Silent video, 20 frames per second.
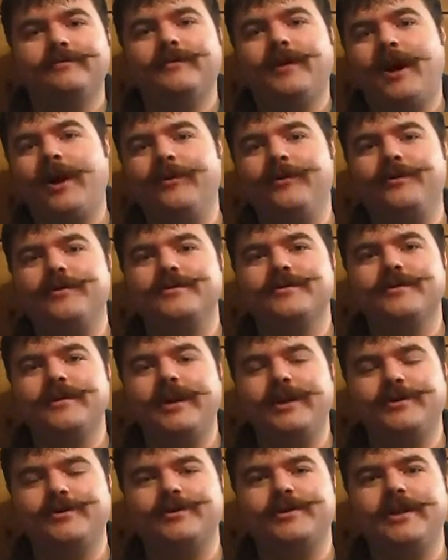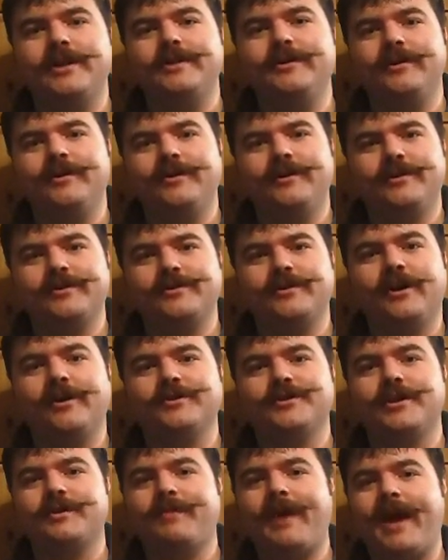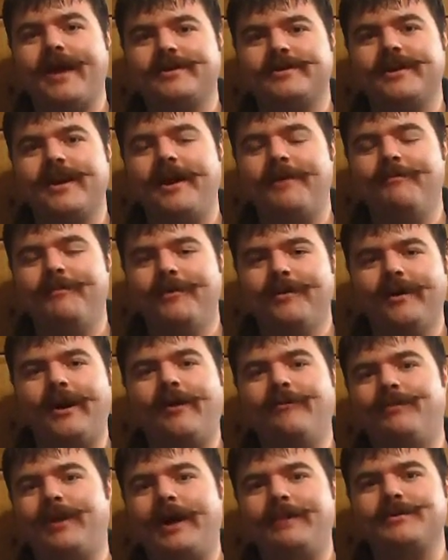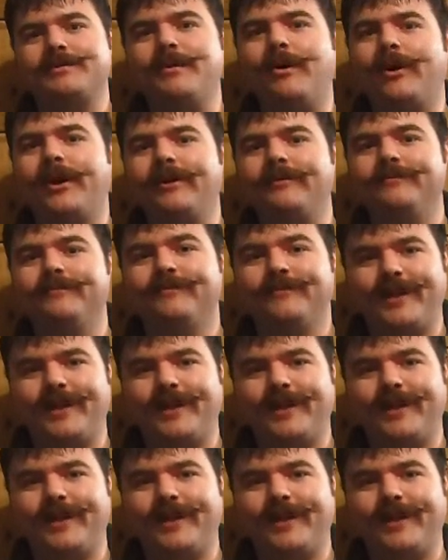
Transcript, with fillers: others interested in the nostalgic pastime of pipe smoking.